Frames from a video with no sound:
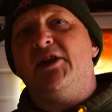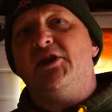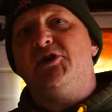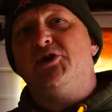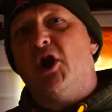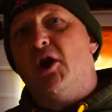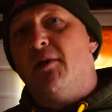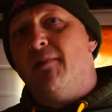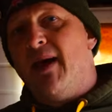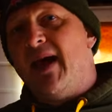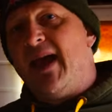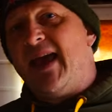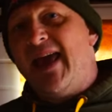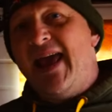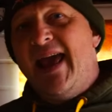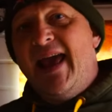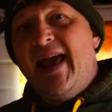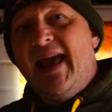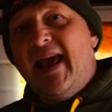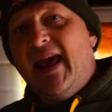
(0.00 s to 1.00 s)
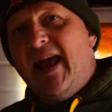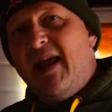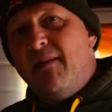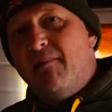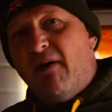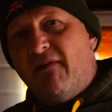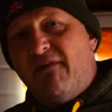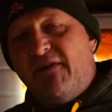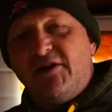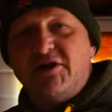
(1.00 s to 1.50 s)
you join me in
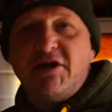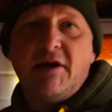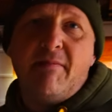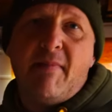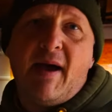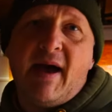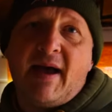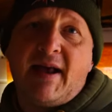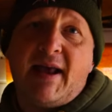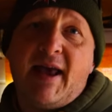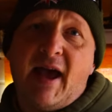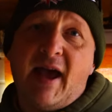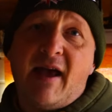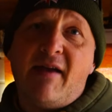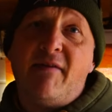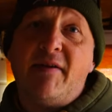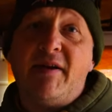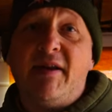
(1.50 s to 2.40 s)
my fishing man cave.